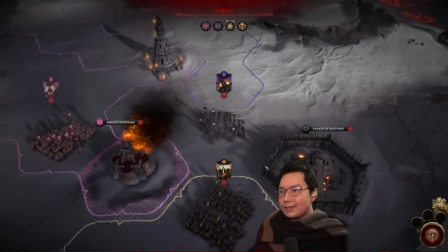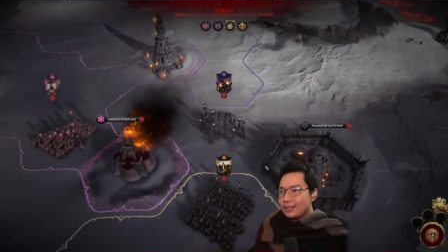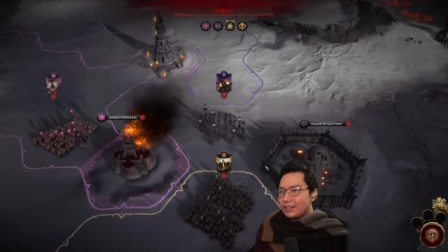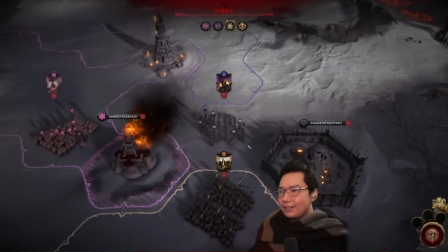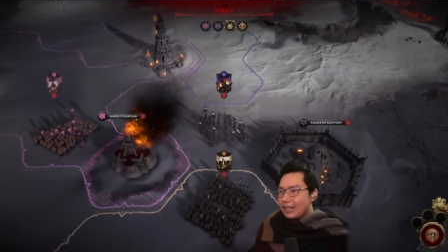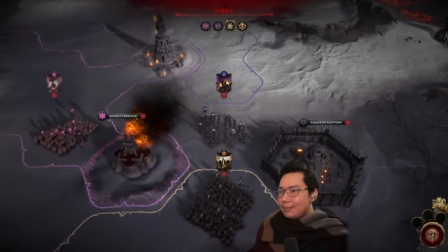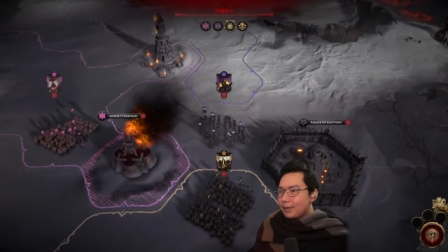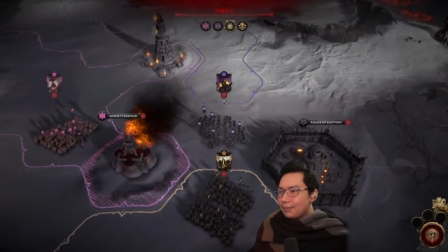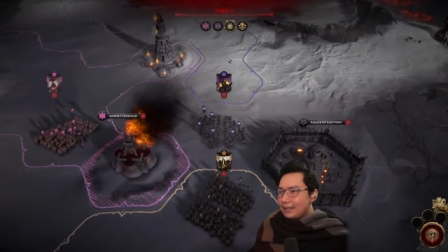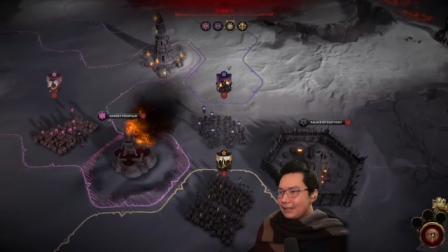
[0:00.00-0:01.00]
So they
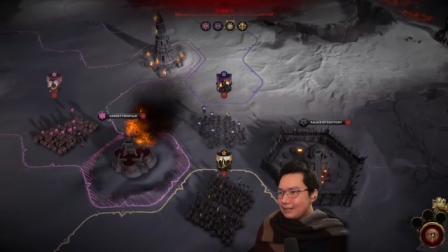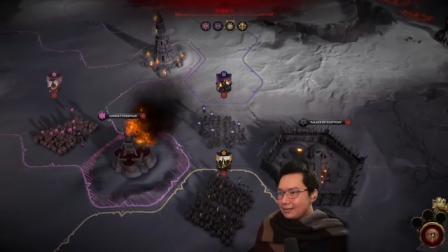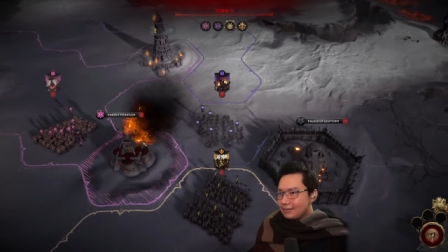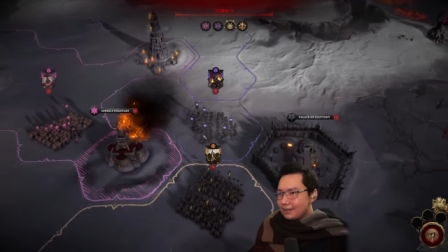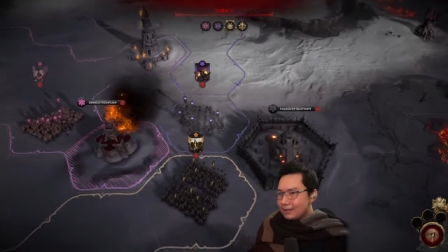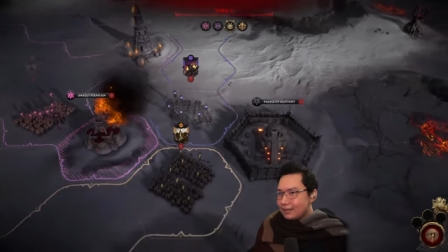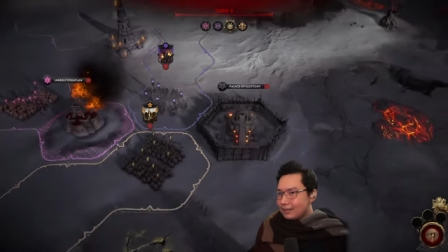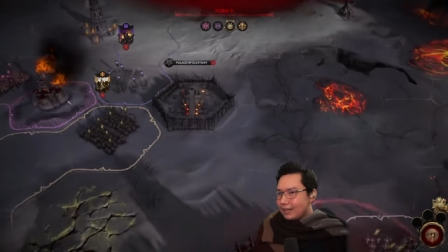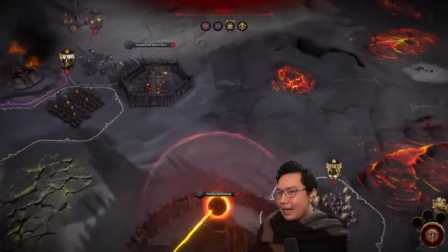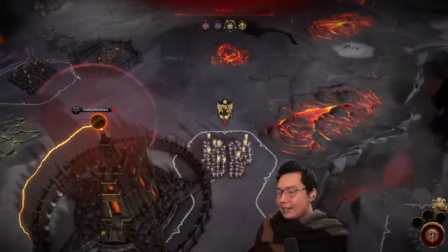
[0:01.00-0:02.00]
probably
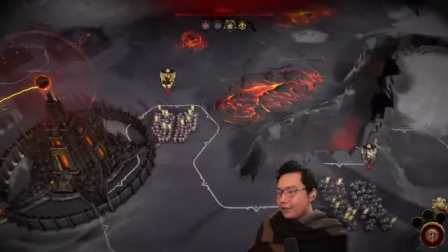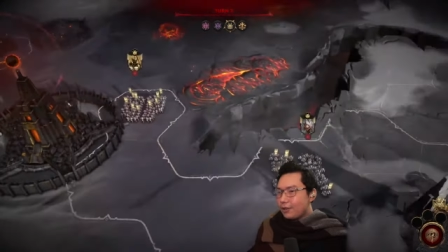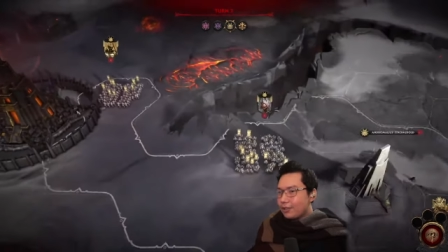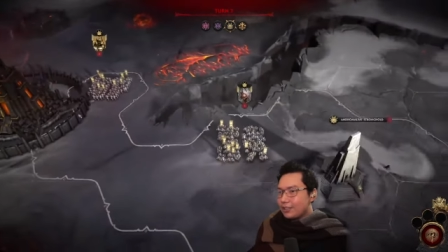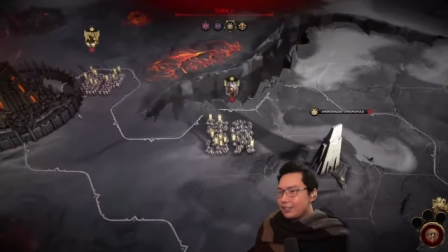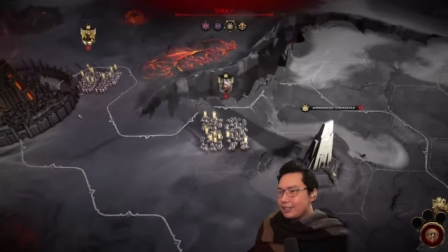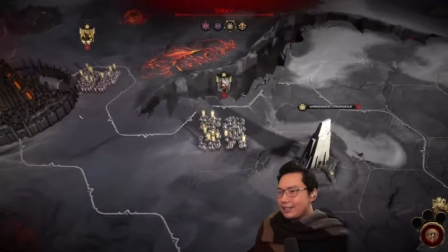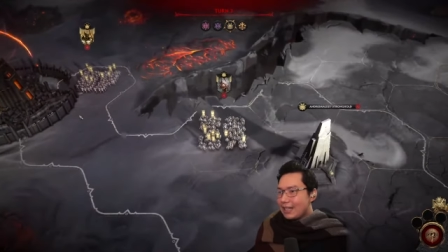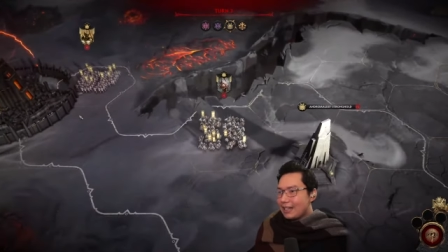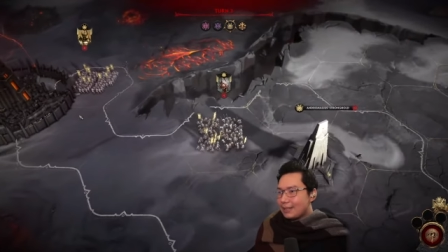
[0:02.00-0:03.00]
had an order to
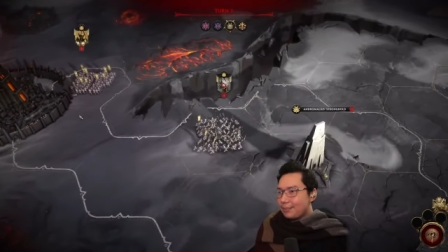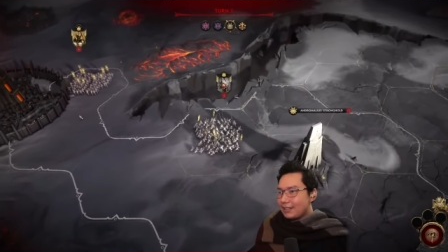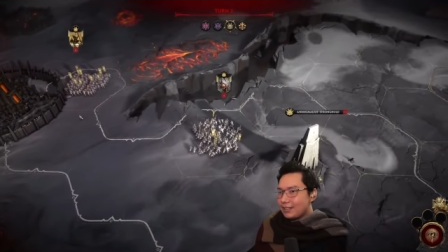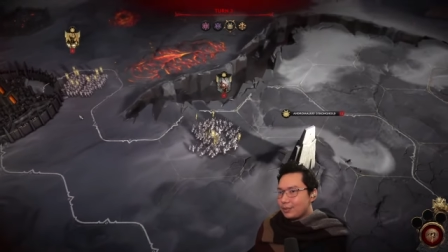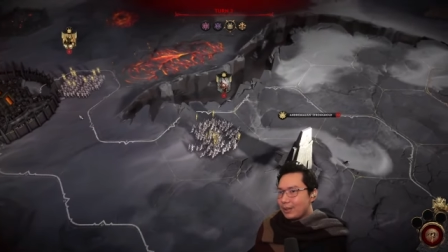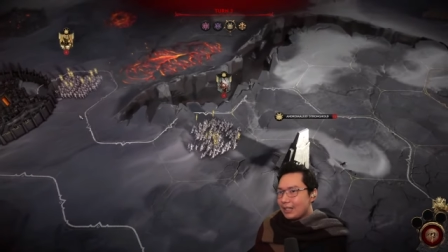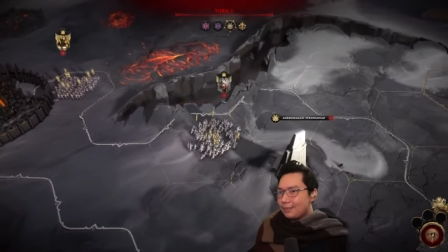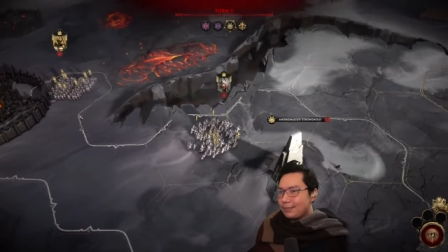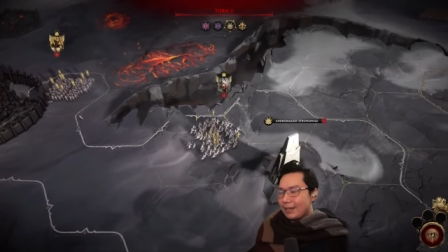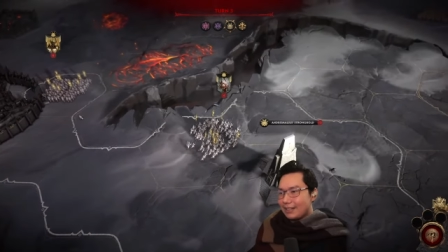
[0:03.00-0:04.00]
attack the place as well,
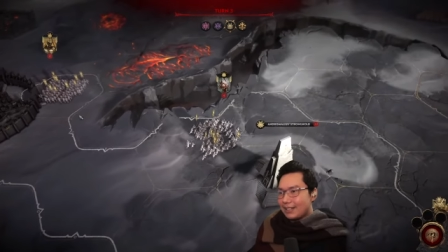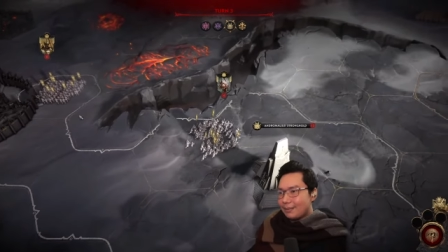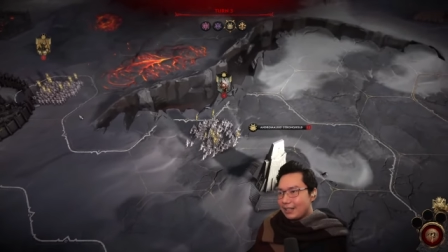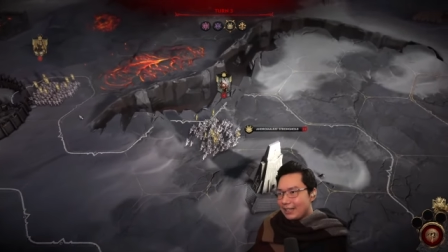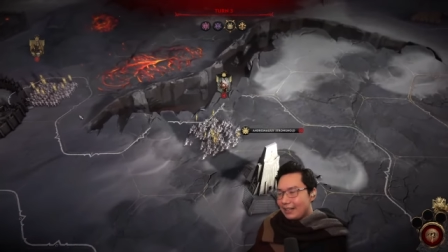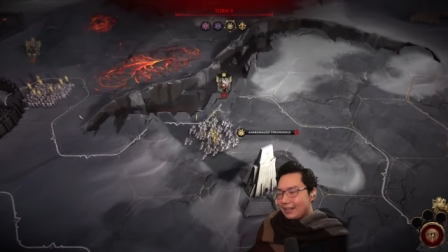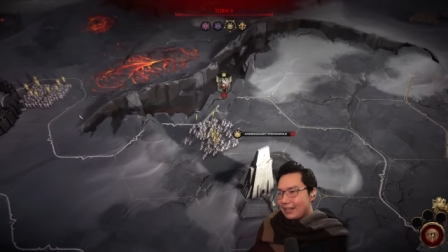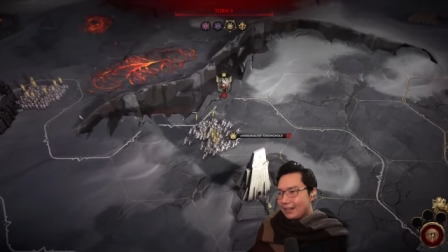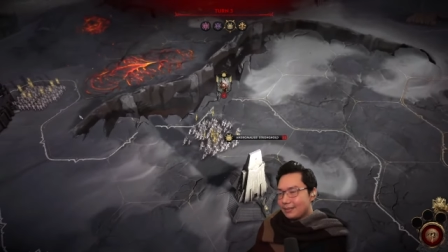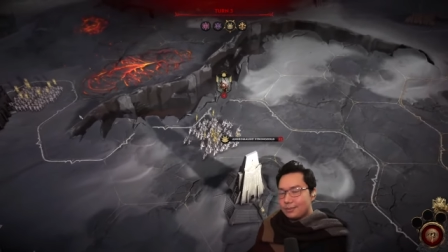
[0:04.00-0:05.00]
but by the time they get
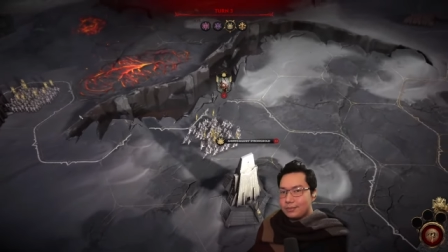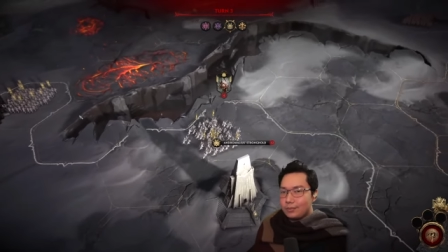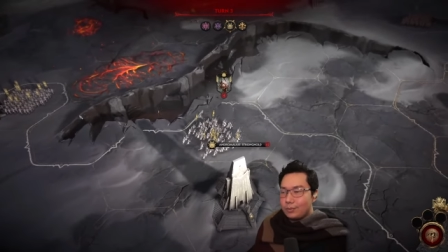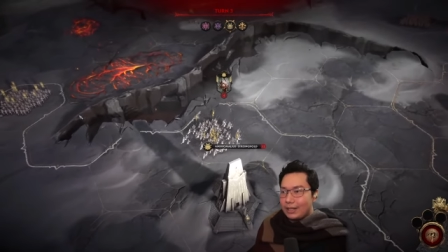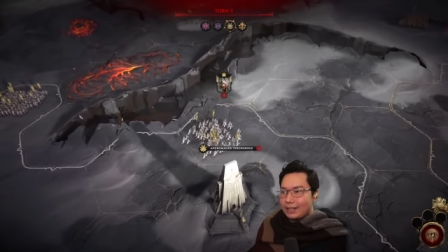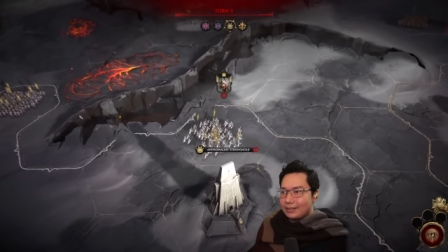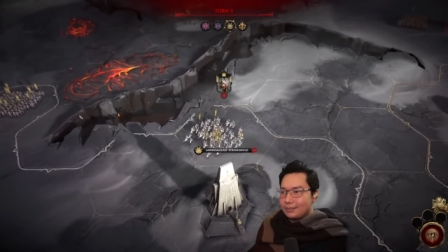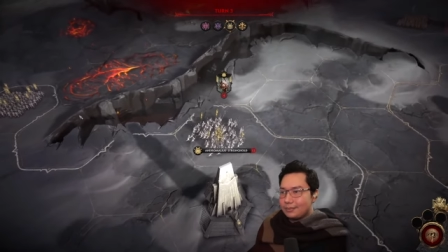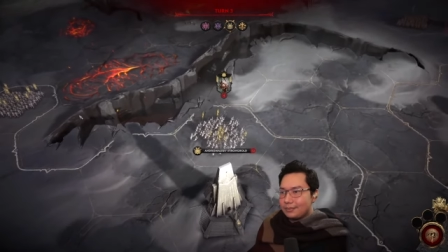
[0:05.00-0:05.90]
there, well,